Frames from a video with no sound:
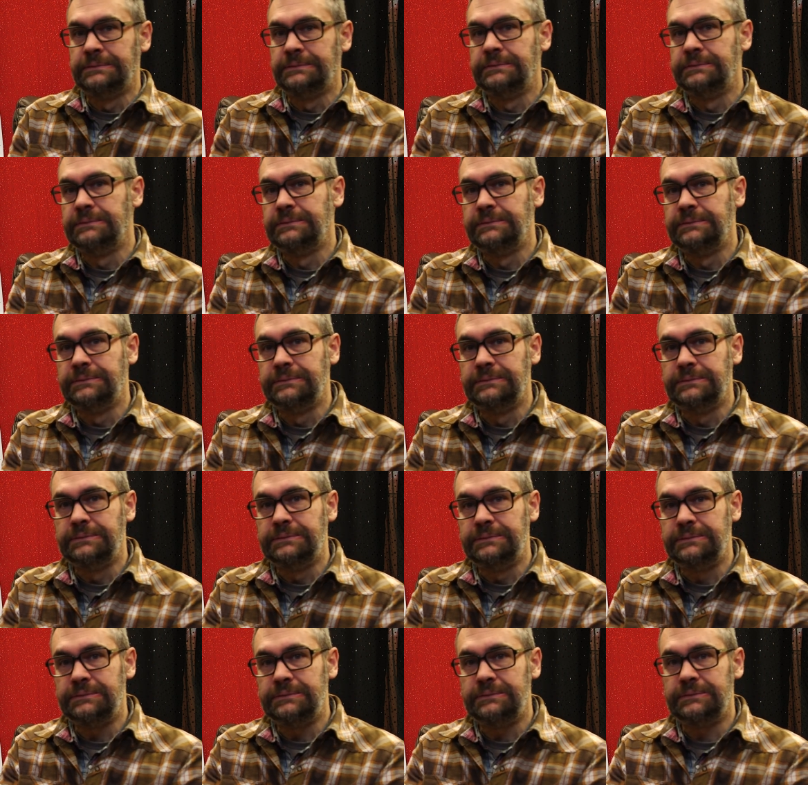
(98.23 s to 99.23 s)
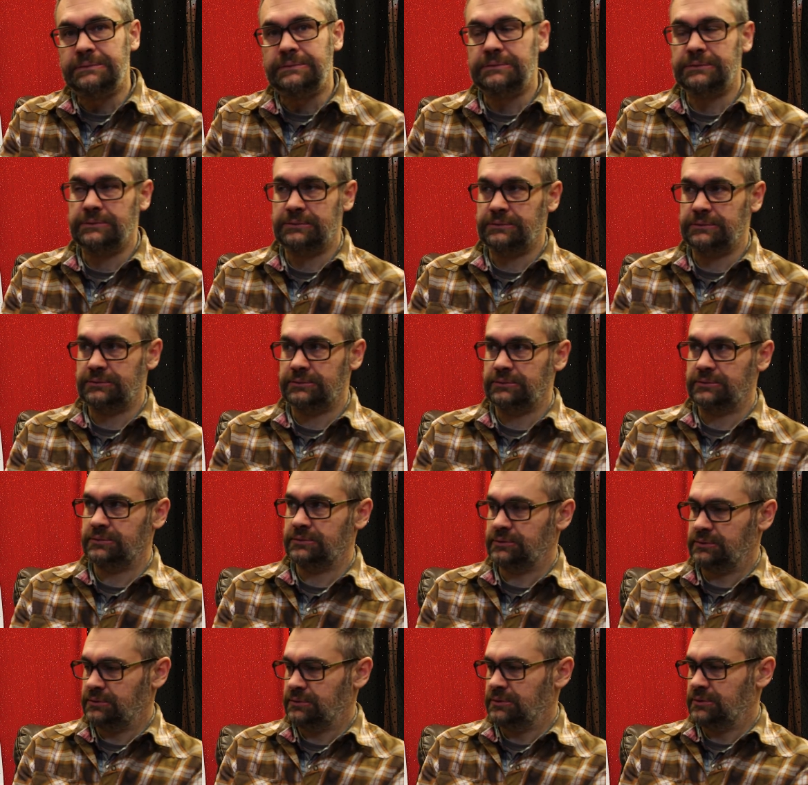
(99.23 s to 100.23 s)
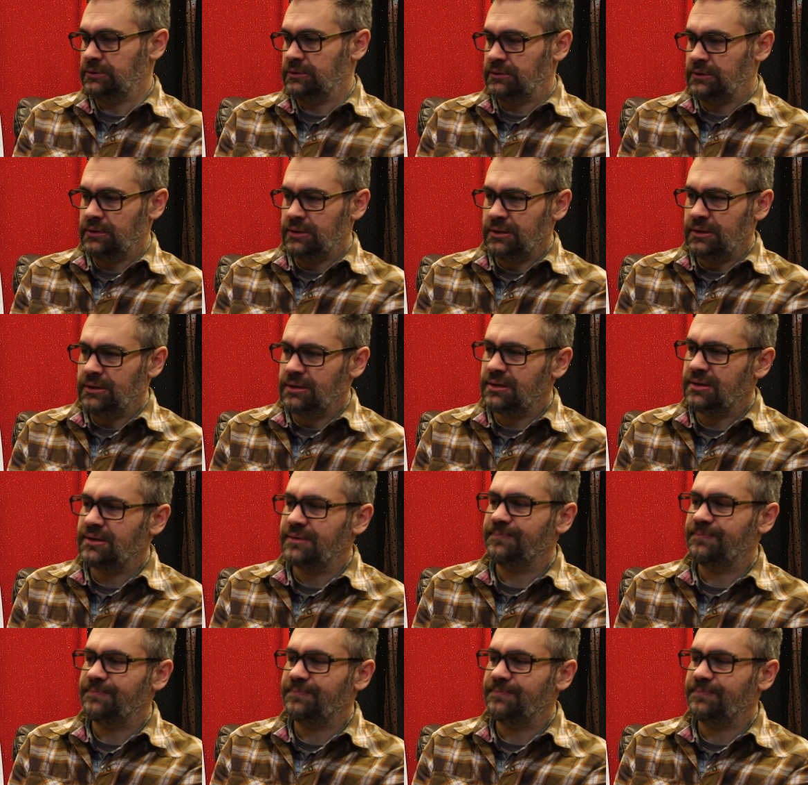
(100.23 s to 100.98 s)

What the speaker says: No one is speaking in this clip.